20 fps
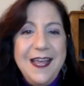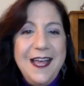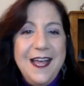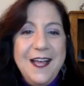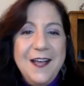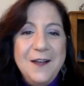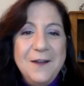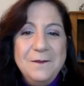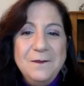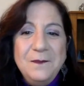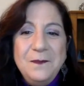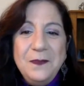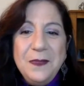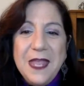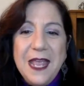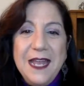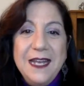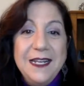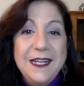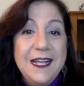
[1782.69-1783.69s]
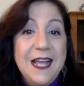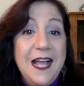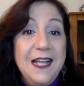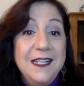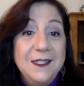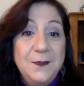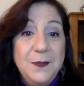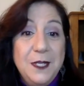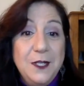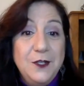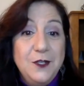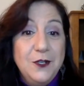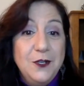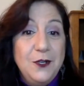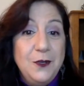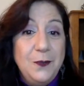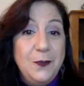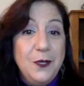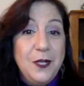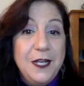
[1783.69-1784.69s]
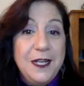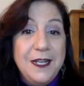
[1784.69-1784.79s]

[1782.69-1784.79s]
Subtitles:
And guys, make sure you put